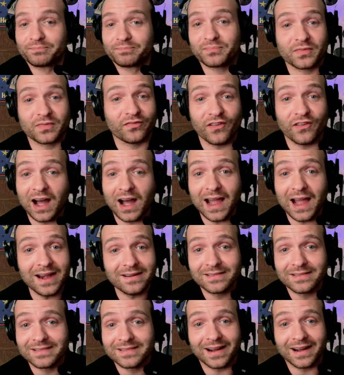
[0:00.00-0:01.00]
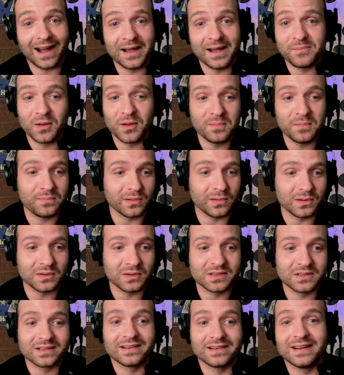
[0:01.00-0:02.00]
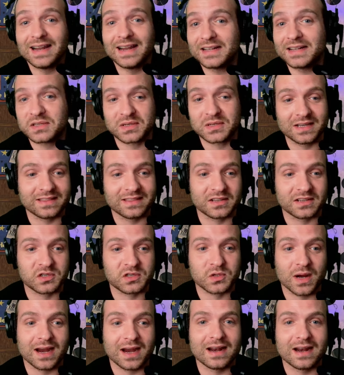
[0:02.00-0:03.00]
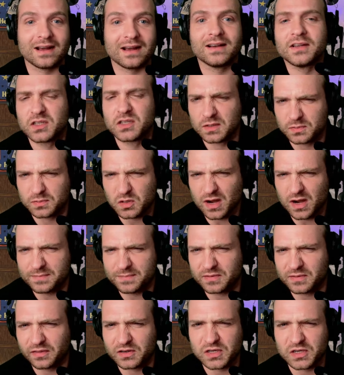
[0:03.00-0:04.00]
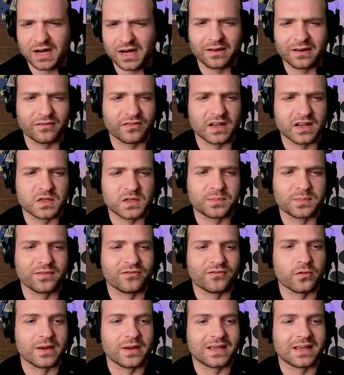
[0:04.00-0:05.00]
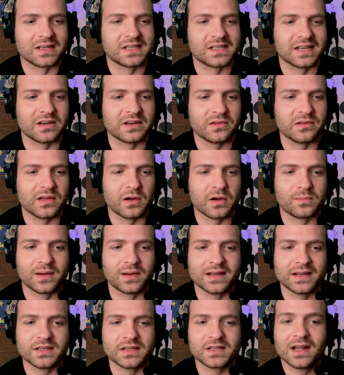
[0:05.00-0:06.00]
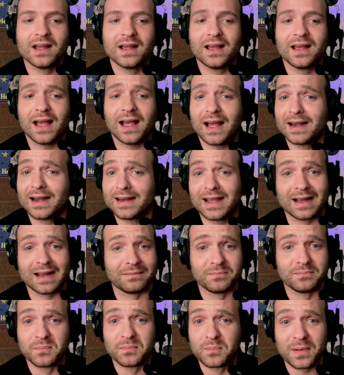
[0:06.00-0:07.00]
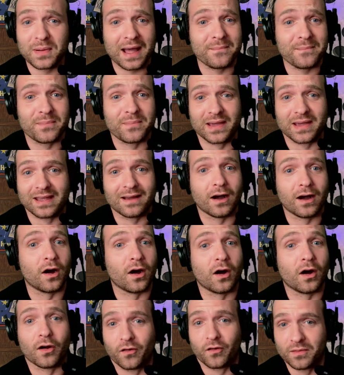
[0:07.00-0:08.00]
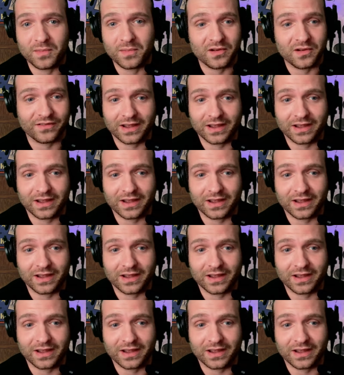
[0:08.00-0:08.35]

Fine, I'm on board. Let's see this trailer. Subscribe to the channel first before we continue, though, please. And yeah, Bambi, a horror movie.